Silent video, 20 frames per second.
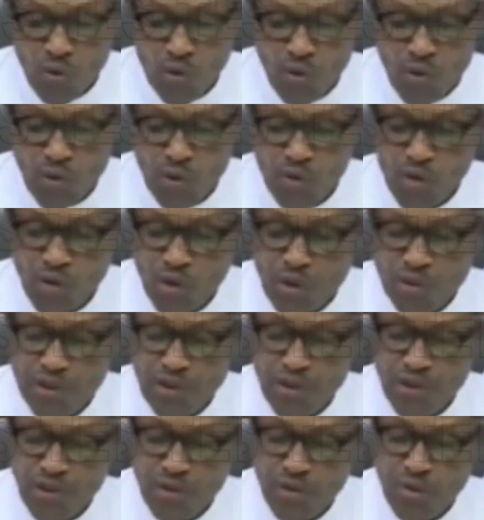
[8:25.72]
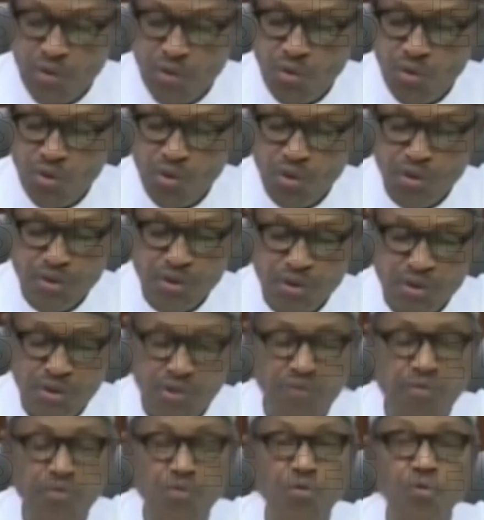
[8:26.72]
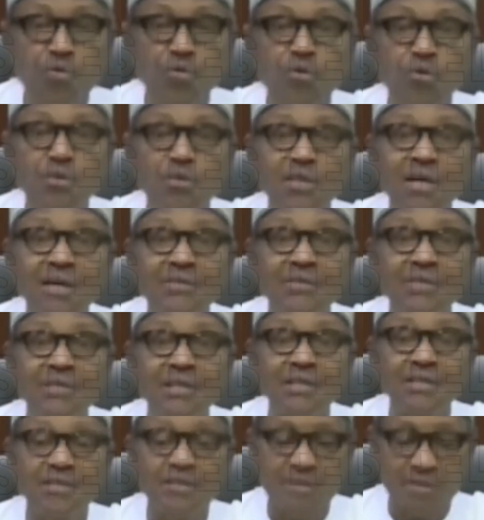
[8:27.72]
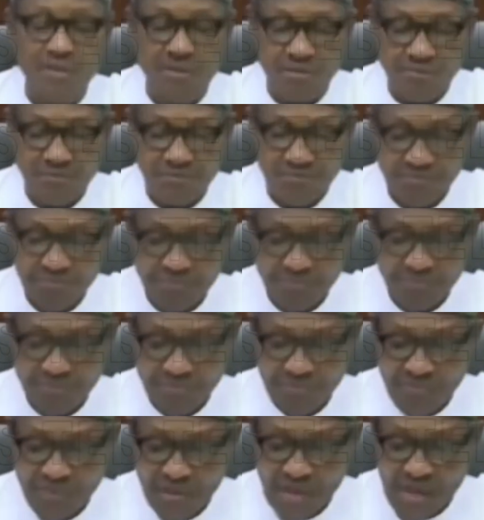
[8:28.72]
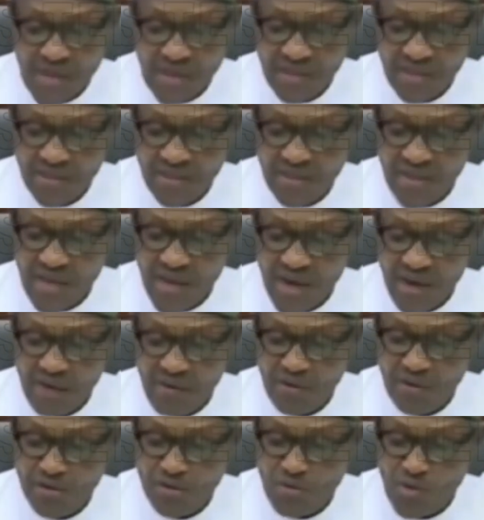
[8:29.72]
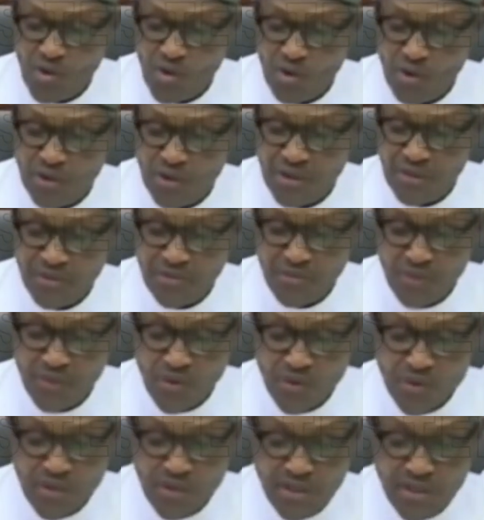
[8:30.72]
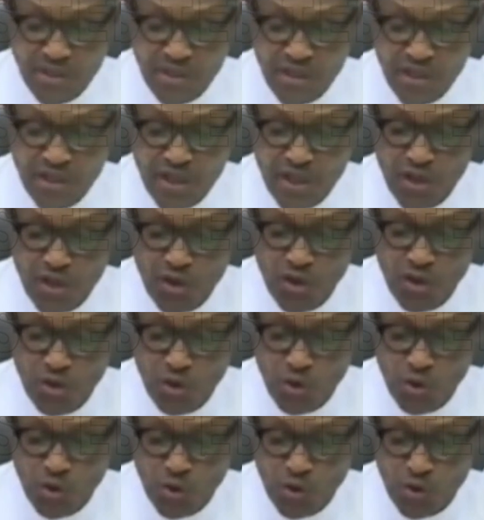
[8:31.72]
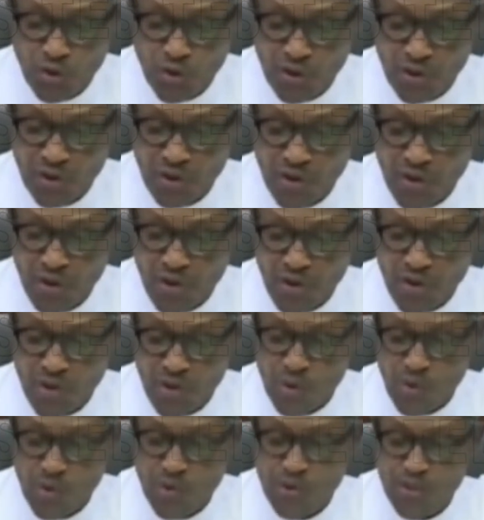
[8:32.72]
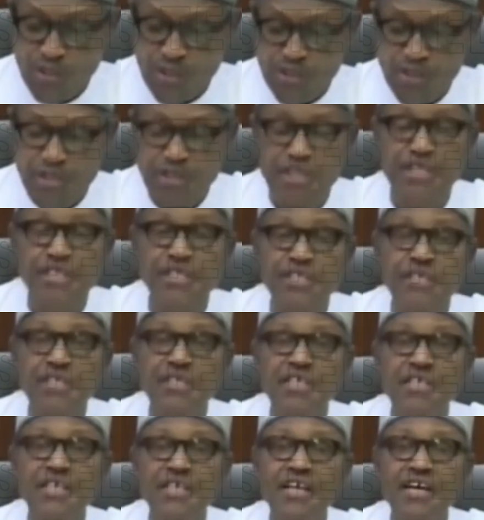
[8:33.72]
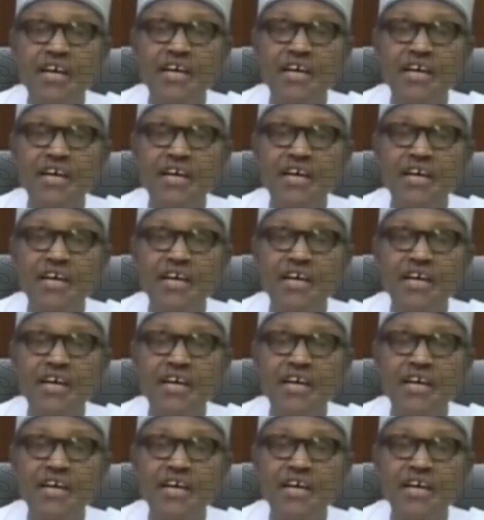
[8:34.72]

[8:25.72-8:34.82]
We will continue to improve good governance and our democratic process, including through sustained